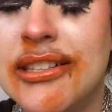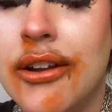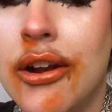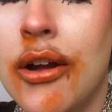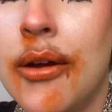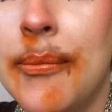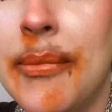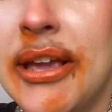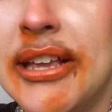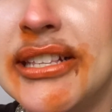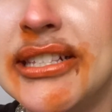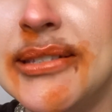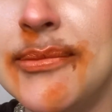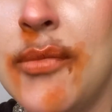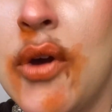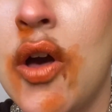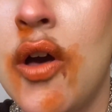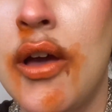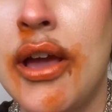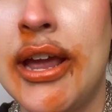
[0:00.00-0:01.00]
are all my
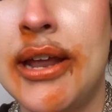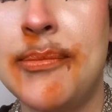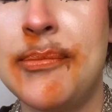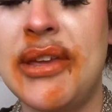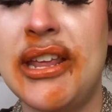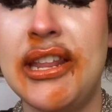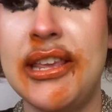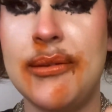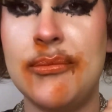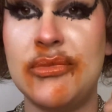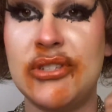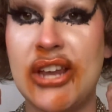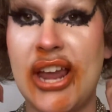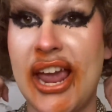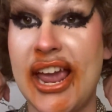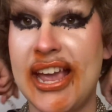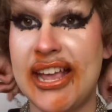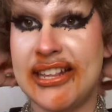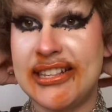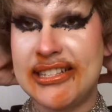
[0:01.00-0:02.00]
small and medium
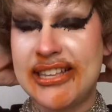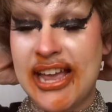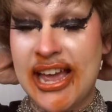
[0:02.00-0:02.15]
chains.